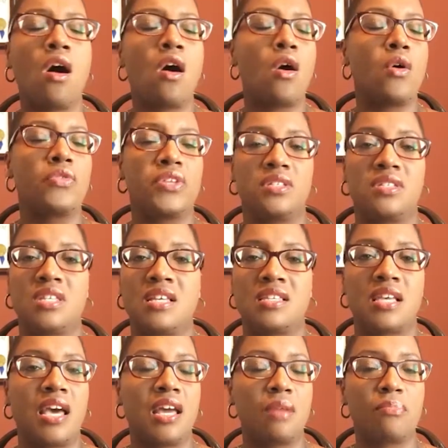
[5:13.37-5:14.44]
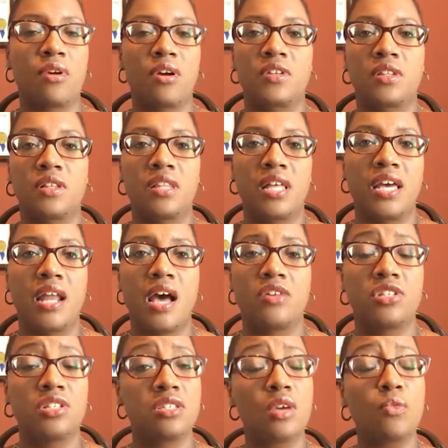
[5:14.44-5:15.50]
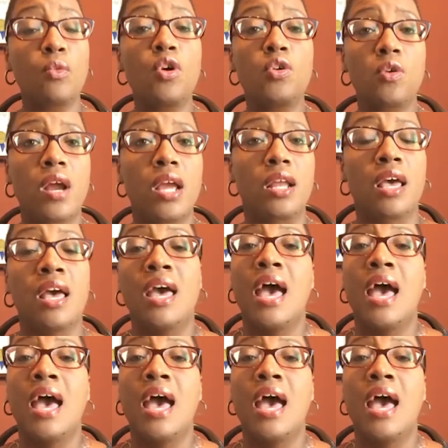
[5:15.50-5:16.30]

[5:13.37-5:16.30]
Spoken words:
all these things I had it perfectly laid out. She said, well, great.